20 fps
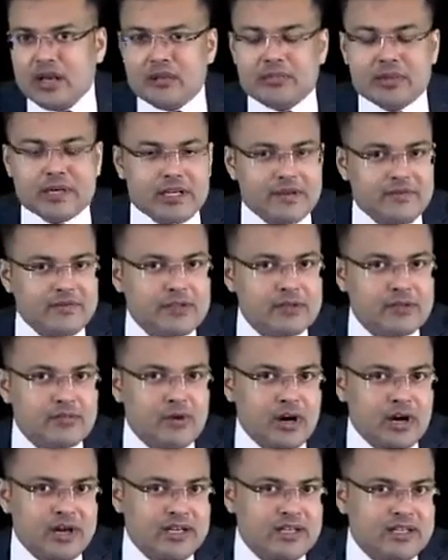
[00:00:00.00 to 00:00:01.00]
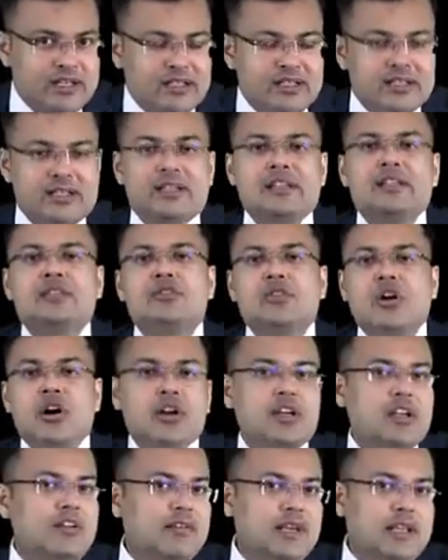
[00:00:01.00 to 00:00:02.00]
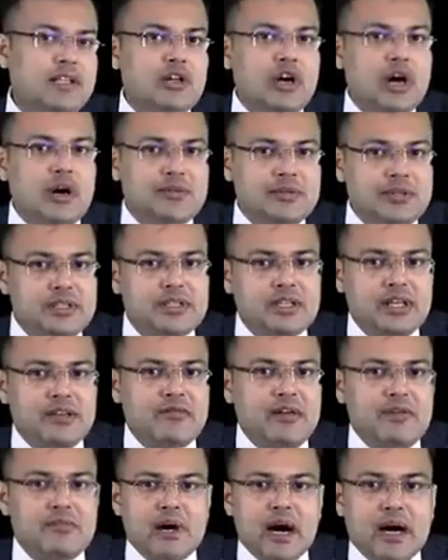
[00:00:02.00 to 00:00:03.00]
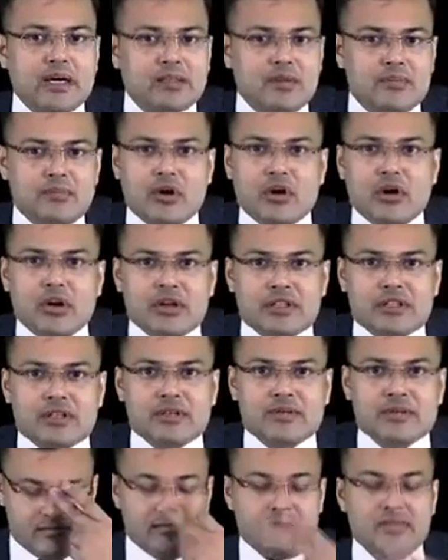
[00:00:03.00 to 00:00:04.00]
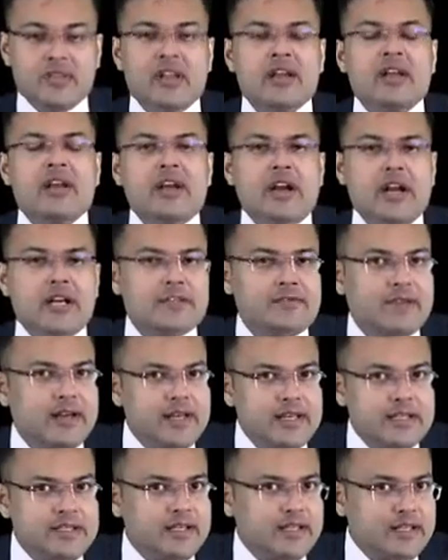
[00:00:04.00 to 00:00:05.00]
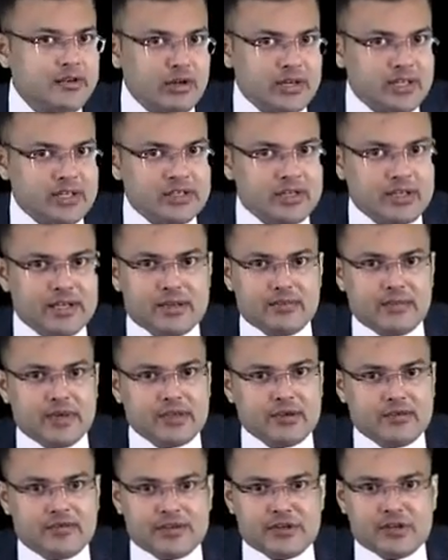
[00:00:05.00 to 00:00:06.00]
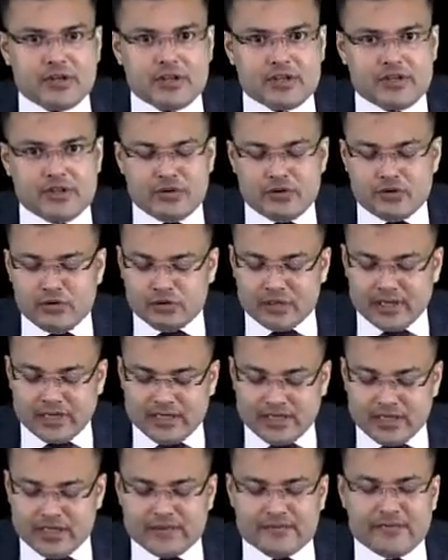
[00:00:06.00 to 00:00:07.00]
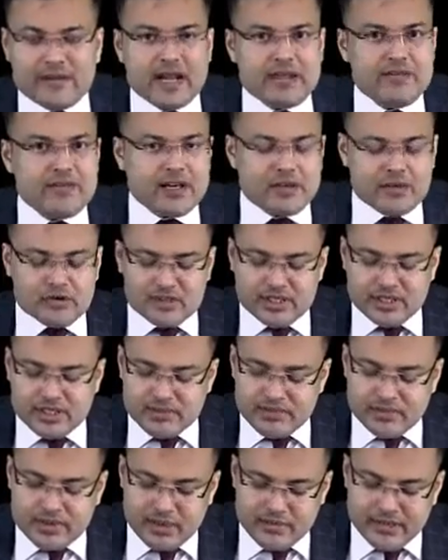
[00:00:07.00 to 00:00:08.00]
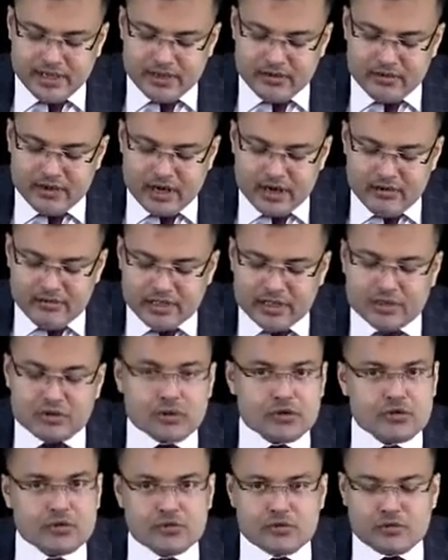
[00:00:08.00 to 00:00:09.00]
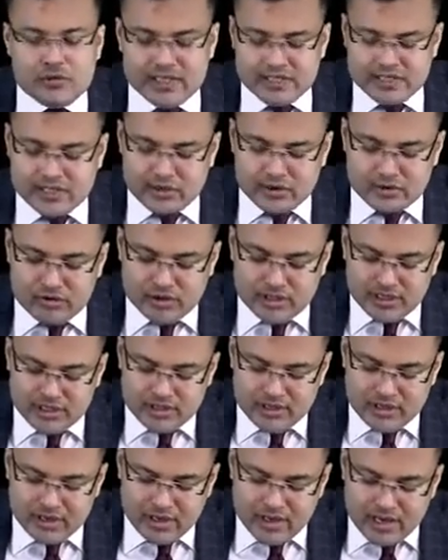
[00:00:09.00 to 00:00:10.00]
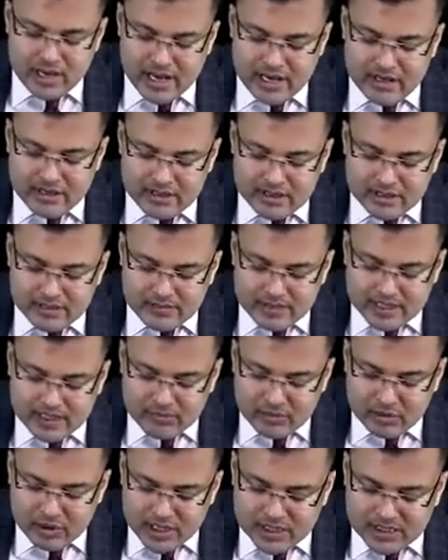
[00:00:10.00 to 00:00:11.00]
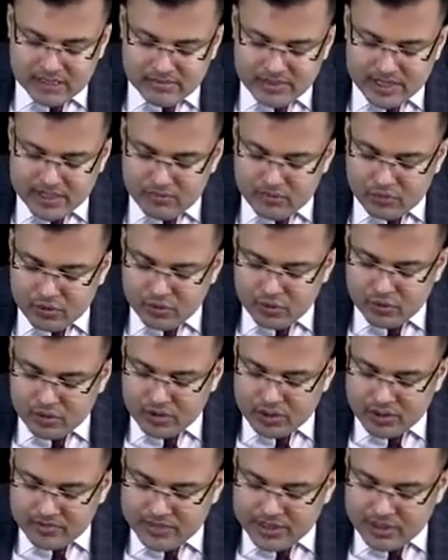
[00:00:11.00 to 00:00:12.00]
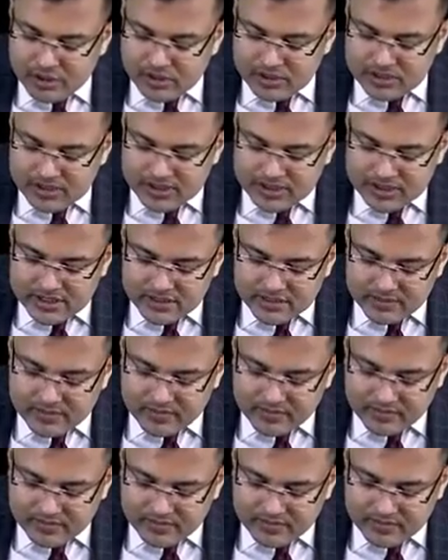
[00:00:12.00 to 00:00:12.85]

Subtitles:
But if small intestine is not given in the option, then we mark the bronchus. It's very easy to understand the pathophysiology. You know that there is 5-hydroxytryptamine, which is also known as serotonin, and it is metabolized by monoamine oxidase.